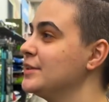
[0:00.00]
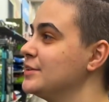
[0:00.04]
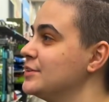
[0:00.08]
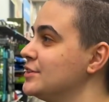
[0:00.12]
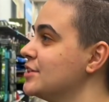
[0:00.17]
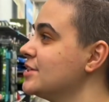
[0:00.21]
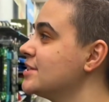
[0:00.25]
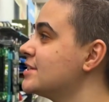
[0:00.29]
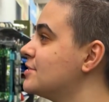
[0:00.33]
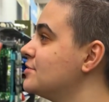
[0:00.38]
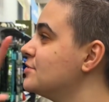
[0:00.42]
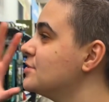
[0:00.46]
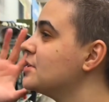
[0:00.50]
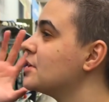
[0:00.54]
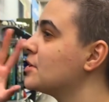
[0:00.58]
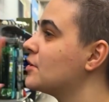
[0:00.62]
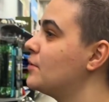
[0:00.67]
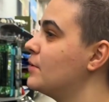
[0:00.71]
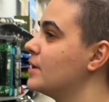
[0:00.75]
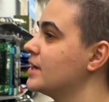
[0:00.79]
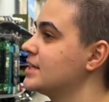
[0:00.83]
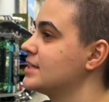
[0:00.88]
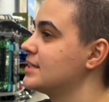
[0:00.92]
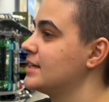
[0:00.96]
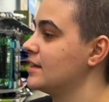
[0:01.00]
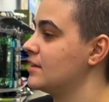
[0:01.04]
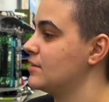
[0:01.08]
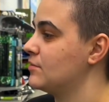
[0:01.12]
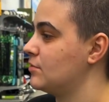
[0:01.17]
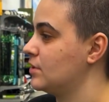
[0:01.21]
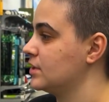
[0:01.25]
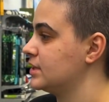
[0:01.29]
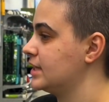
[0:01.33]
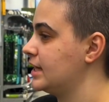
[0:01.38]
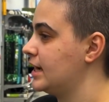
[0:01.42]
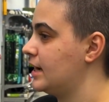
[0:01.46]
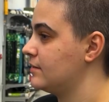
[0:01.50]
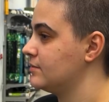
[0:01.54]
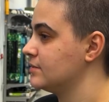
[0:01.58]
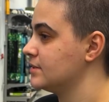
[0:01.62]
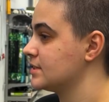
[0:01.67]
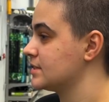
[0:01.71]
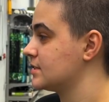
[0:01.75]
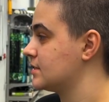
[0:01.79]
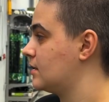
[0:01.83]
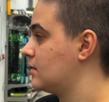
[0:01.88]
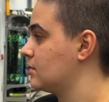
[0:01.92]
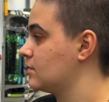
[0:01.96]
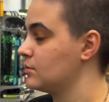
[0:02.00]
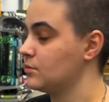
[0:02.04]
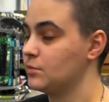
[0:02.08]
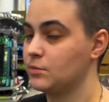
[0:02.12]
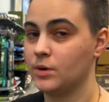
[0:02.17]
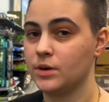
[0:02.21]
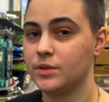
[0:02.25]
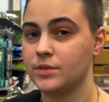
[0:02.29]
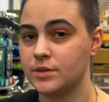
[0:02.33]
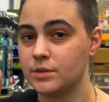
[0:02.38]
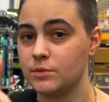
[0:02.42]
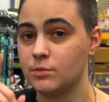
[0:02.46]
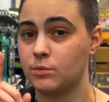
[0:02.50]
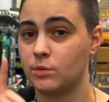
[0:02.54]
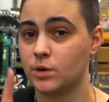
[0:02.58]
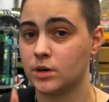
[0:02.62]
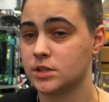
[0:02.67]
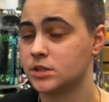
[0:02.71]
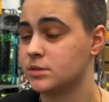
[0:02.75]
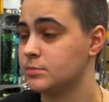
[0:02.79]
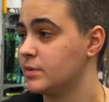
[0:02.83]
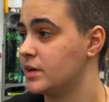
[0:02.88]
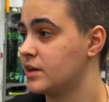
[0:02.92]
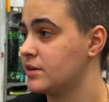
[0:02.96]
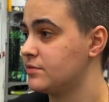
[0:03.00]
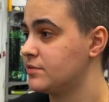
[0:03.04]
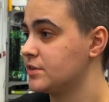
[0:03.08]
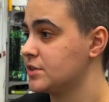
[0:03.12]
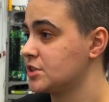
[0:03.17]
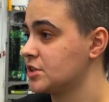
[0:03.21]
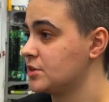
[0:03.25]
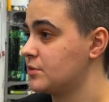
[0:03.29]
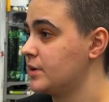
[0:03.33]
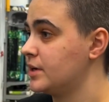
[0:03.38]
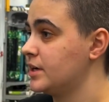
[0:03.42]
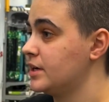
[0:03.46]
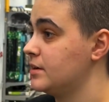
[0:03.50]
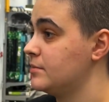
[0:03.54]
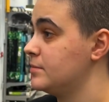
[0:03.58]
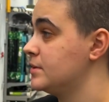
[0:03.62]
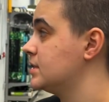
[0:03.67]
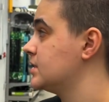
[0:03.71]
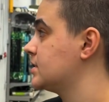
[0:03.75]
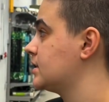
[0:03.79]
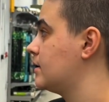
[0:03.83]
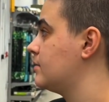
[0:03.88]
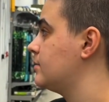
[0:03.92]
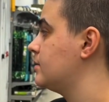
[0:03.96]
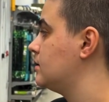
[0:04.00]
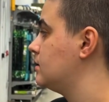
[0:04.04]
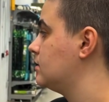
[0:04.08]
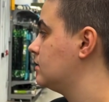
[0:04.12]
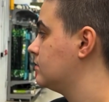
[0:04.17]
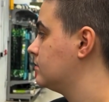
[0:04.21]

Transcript: just doing a quick scan of what they have in stock. What the worst Betta fish aquarium is. I mean,